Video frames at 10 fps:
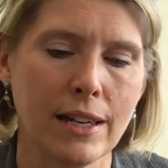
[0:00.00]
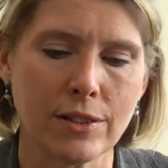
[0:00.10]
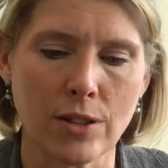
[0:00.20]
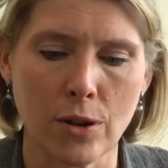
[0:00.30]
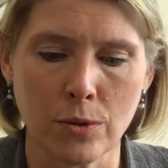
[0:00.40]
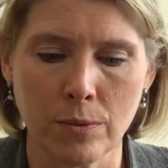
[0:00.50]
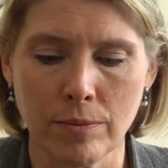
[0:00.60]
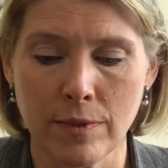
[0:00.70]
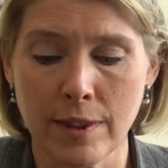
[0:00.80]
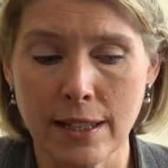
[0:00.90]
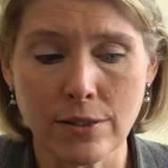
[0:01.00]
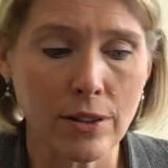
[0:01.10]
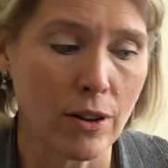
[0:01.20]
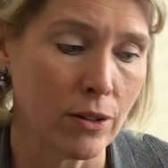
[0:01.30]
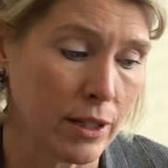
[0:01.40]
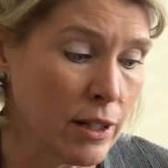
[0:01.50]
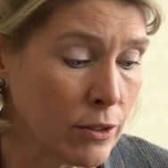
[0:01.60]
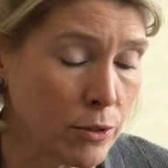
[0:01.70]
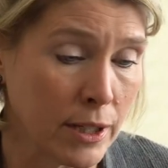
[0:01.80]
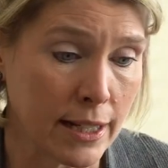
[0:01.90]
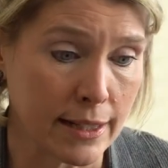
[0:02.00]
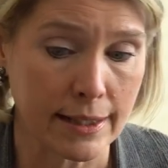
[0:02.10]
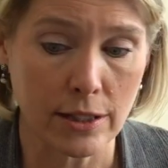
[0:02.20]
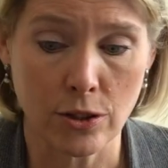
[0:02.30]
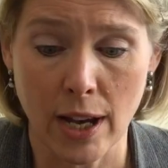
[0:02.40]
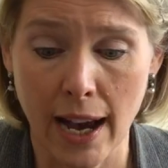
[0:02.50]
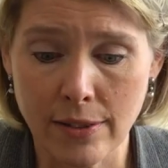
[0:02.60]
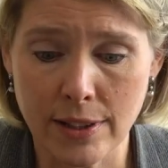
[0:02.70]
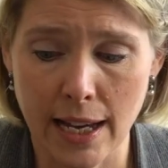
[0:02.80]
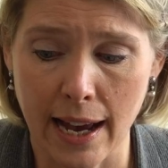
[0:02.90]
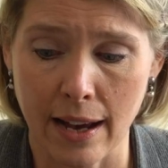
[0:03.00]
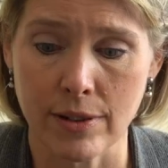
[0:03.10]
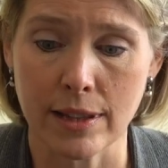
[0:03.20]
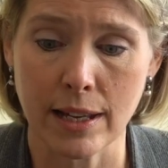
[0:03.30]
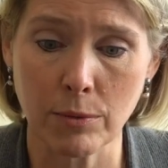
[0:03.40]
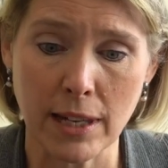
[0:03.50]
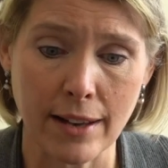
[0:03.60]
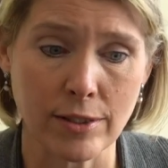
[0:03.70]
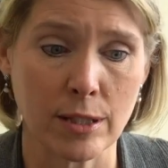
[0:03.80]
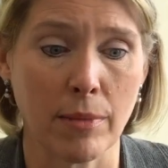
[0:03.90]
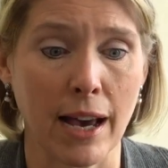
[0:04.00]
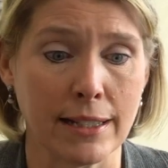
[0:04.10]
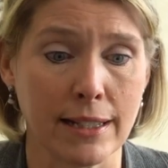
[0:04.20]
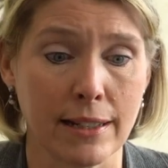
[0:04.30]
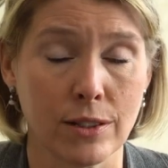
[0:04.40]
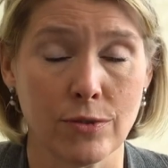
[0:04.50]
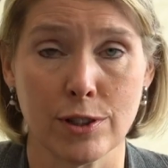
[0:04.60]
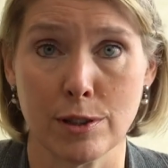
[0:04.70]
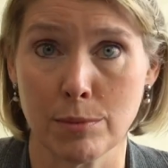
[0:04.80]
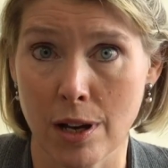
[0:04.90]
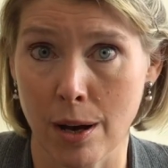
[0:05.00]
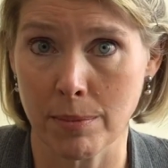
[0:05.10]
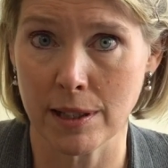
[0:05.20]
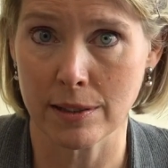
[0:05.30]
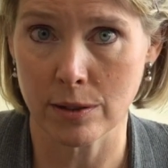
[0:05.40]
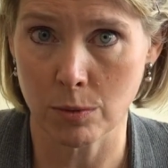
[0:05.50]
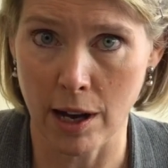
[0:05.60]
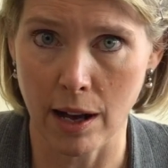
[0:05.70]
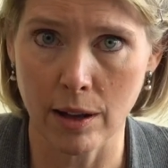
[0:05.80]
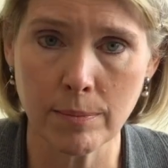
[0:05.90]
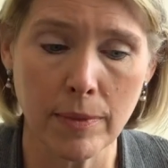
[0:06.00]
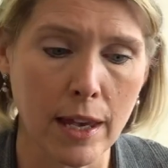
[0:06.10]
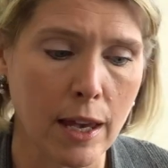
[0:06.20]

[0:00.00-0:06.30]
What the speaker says: So these are the only ingredients that you have to have, and then we have some ideas for some toppings as well.